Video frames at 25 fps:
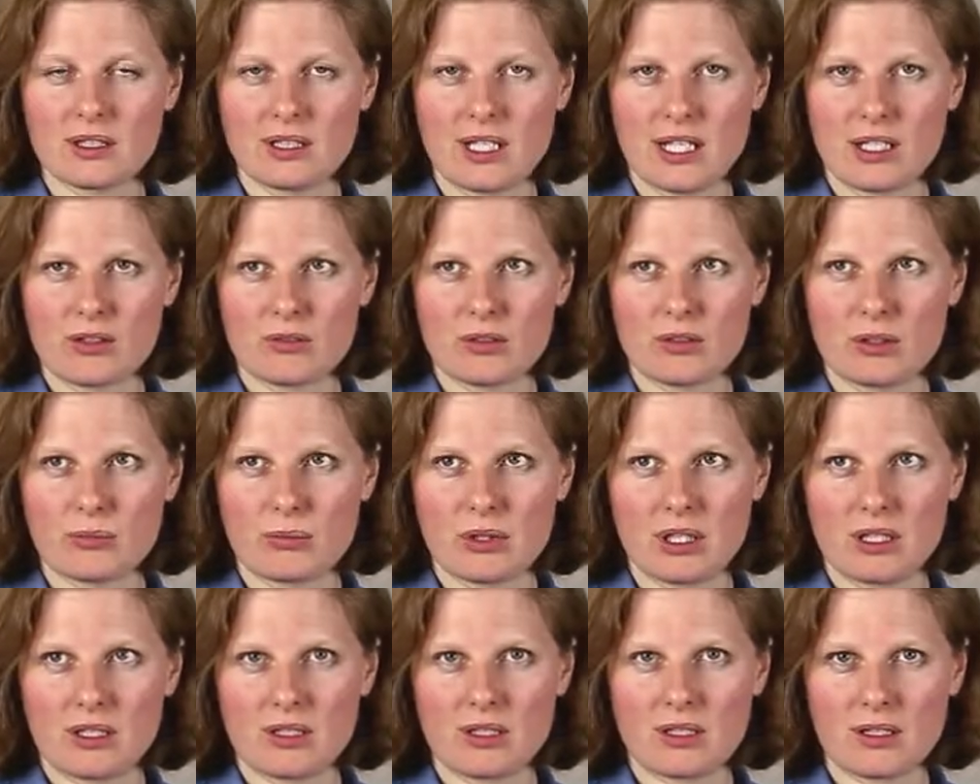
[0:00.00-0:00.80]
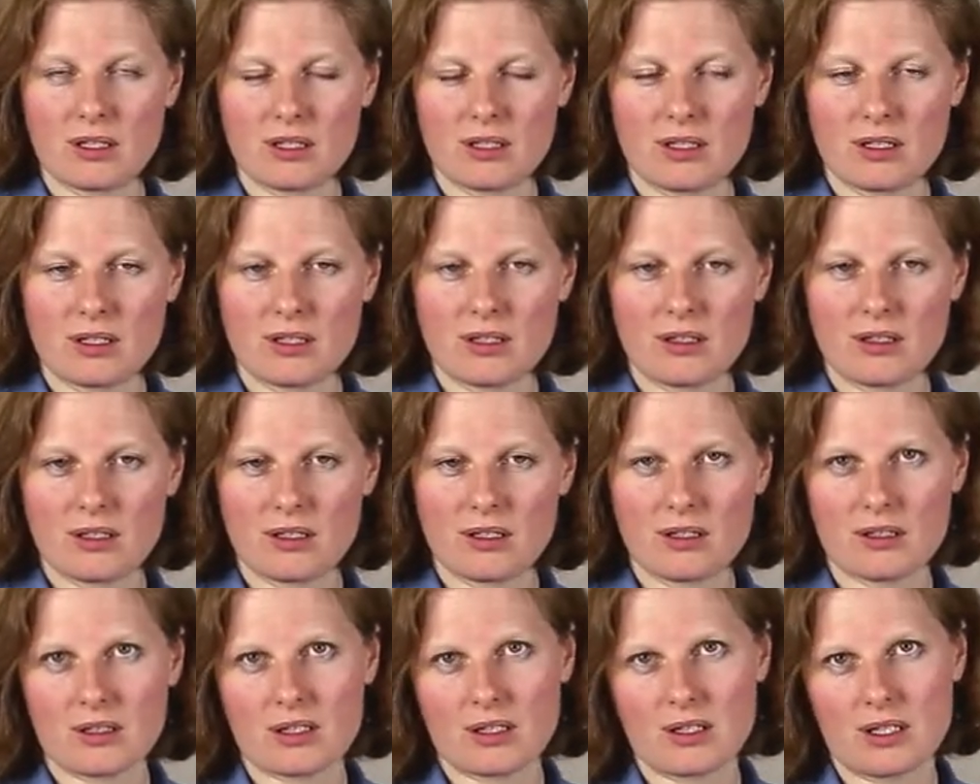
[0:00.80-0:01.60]
the light will be
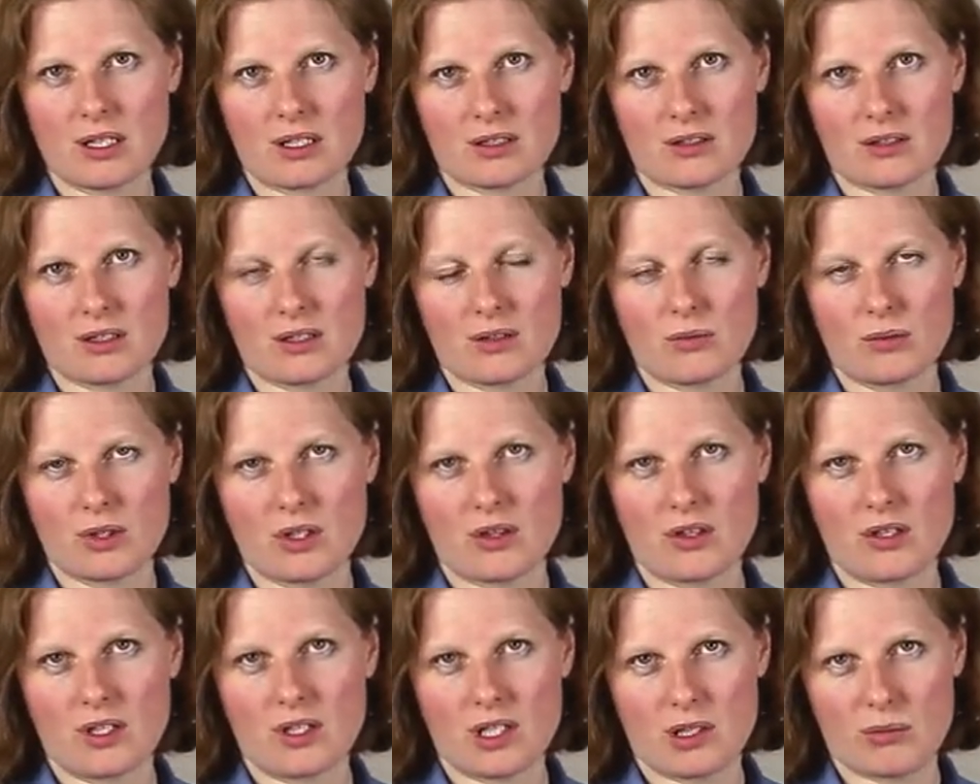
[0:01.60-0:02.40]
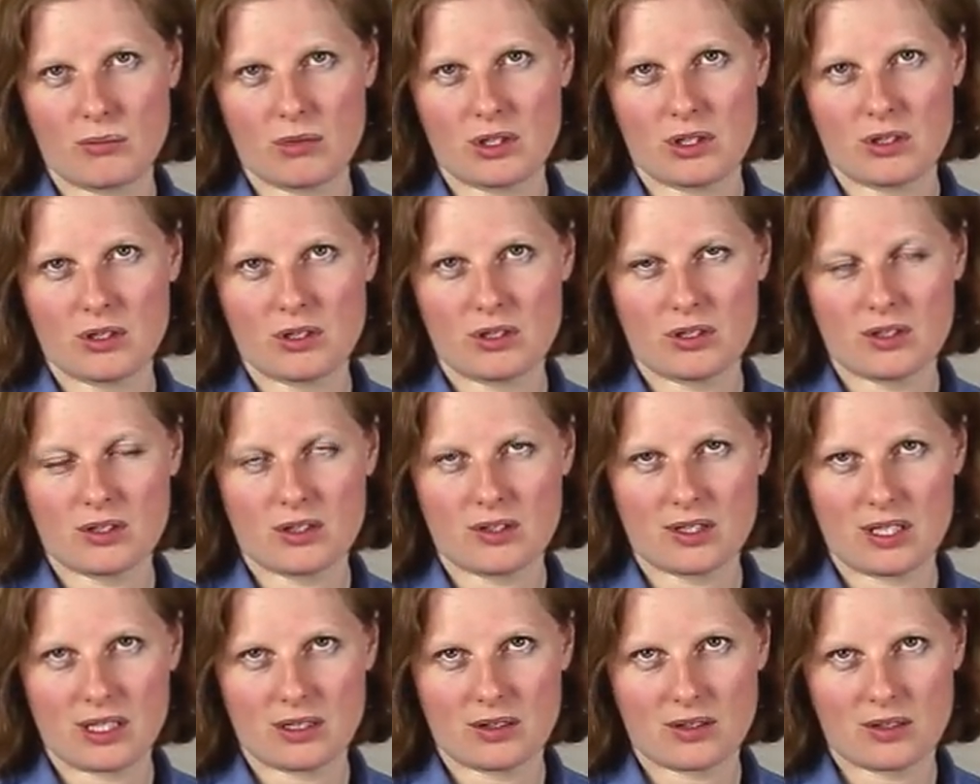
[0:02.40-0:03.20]
connecting with the image
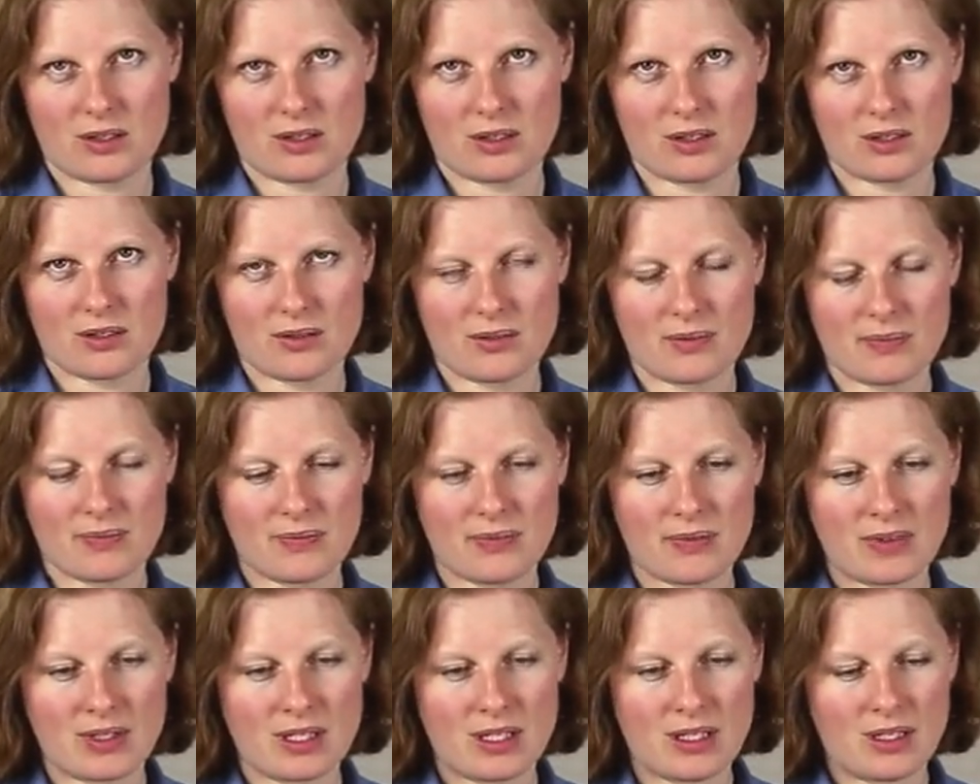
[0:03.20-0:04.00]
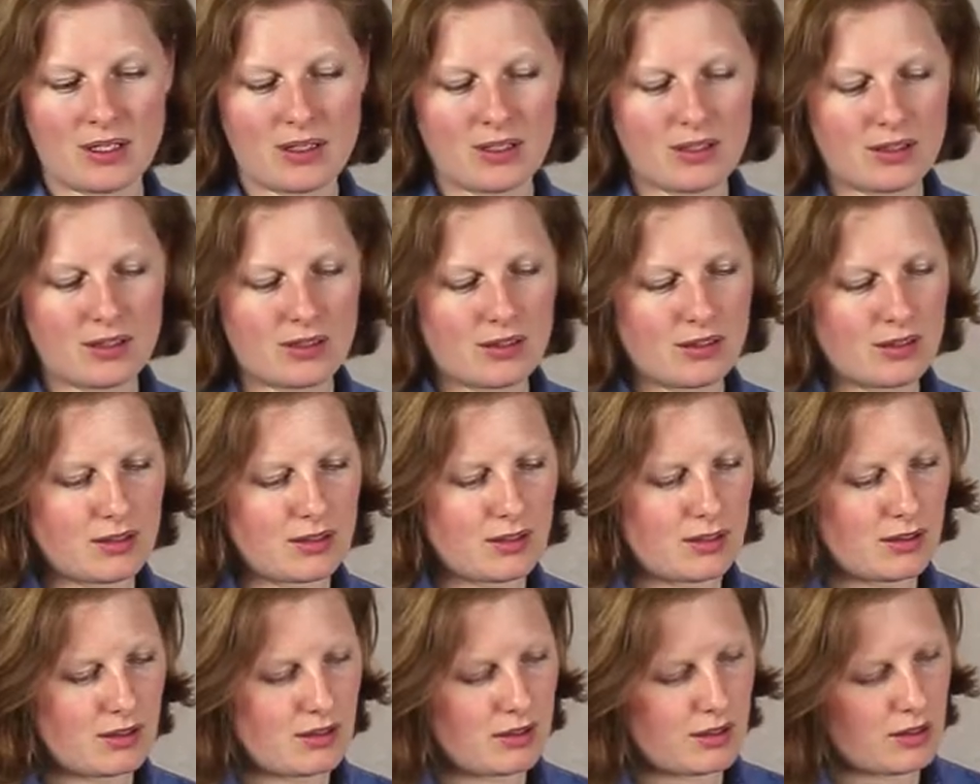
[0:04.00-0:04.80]
sensor.
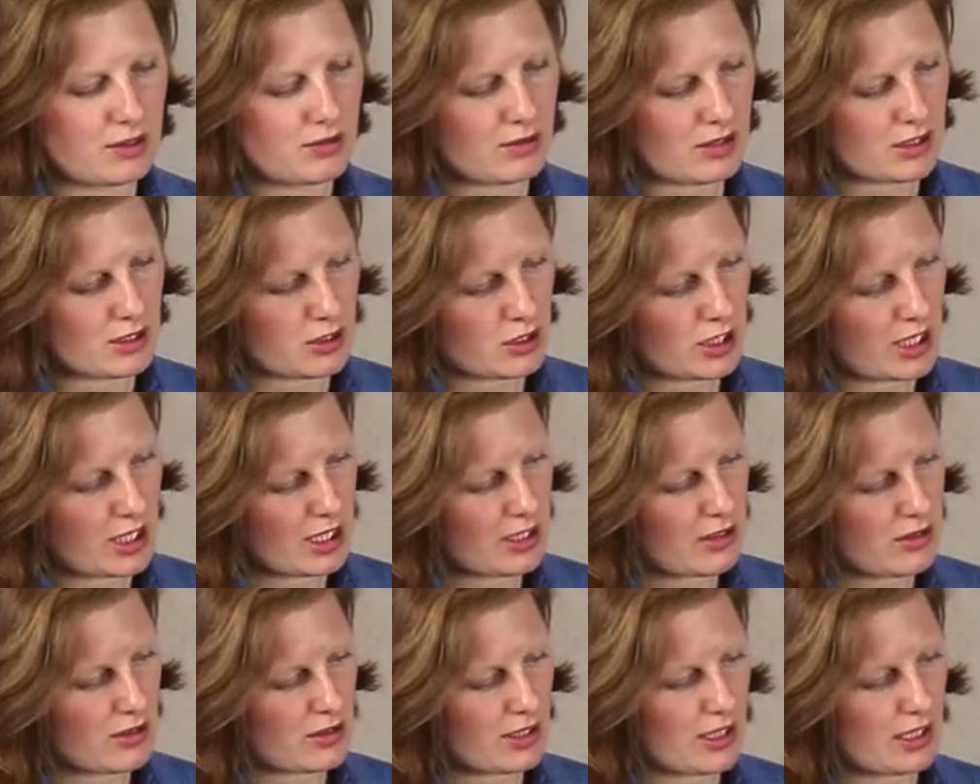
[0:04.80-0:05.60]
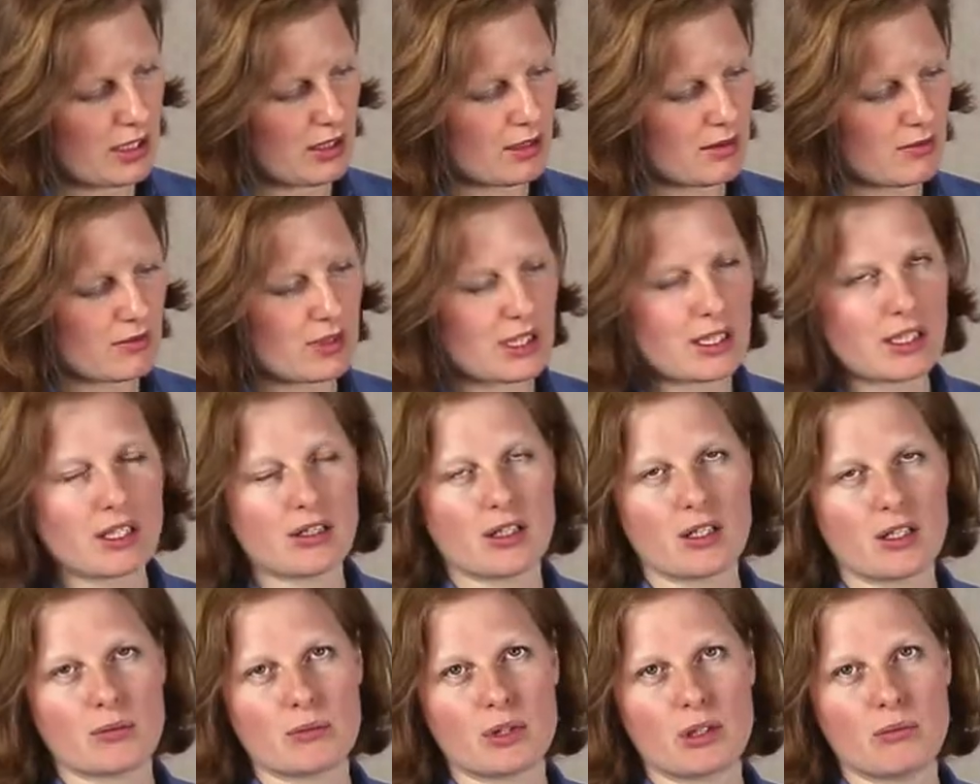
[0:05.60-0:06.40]
You can change that. Right
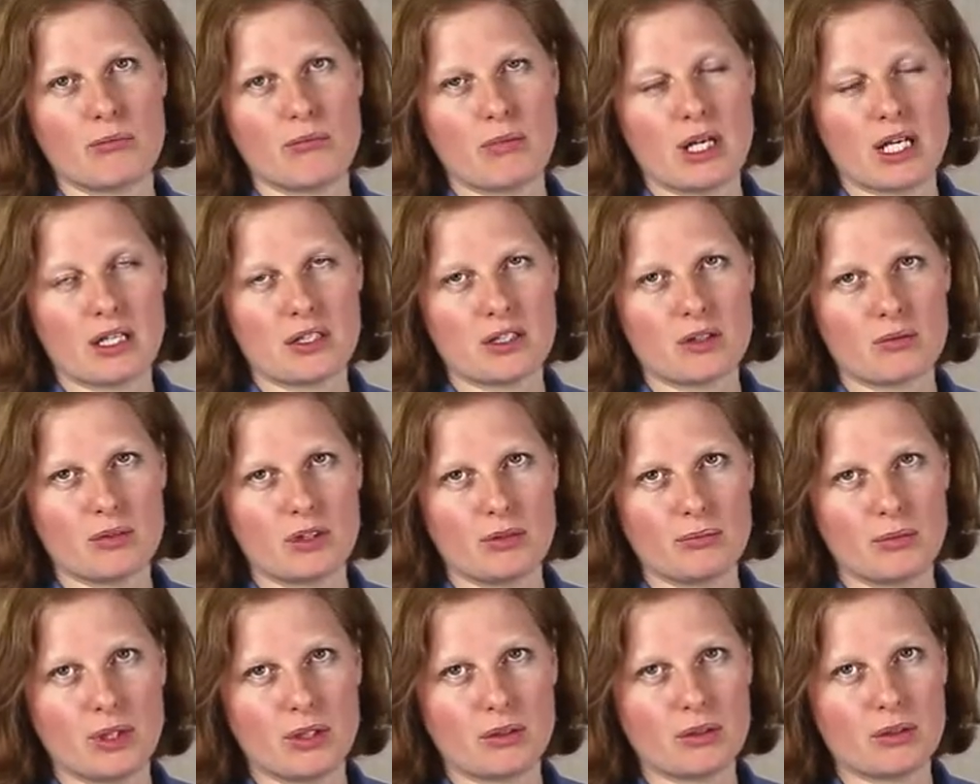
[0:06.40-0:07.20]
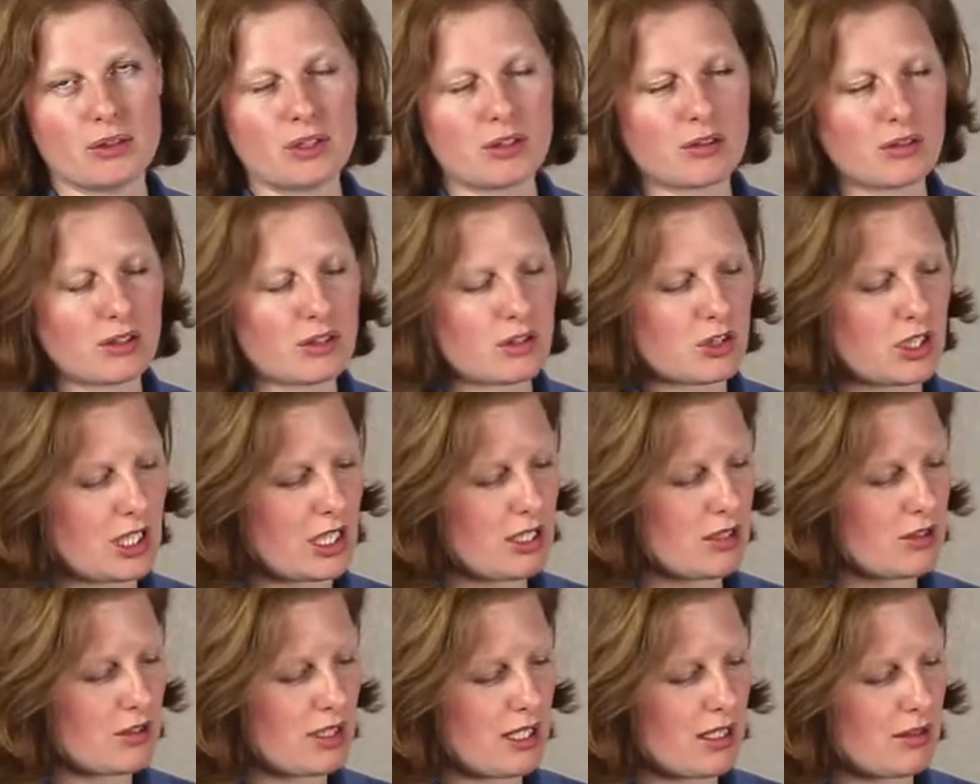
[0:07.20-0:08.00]
now I'm in manual mode. You can
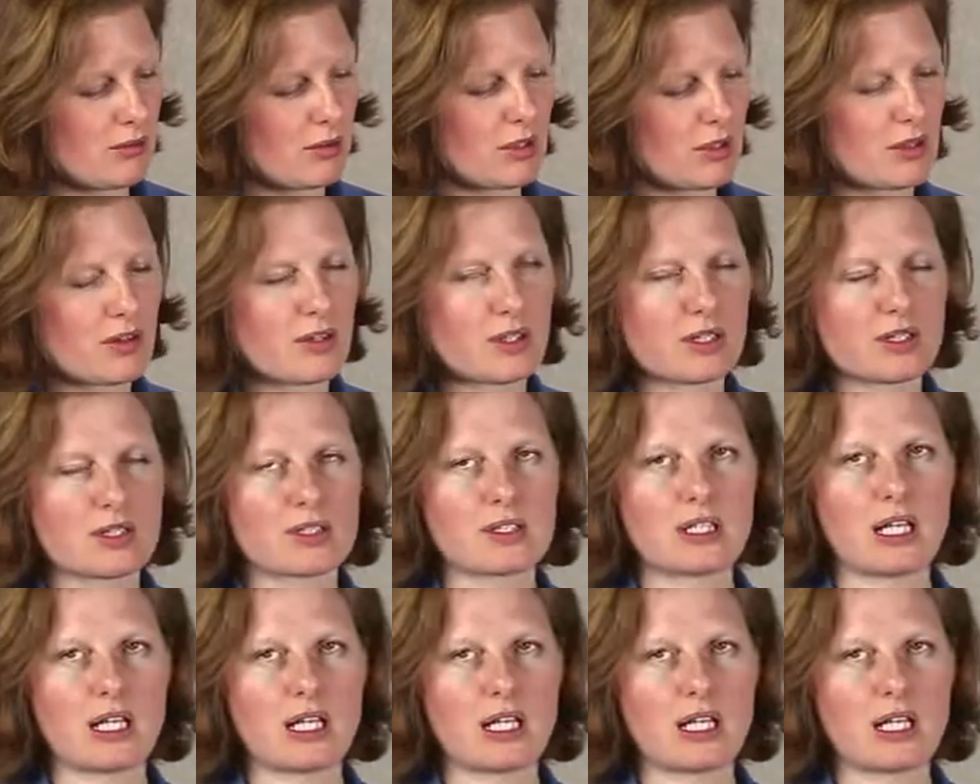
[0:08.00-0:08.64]
change that with this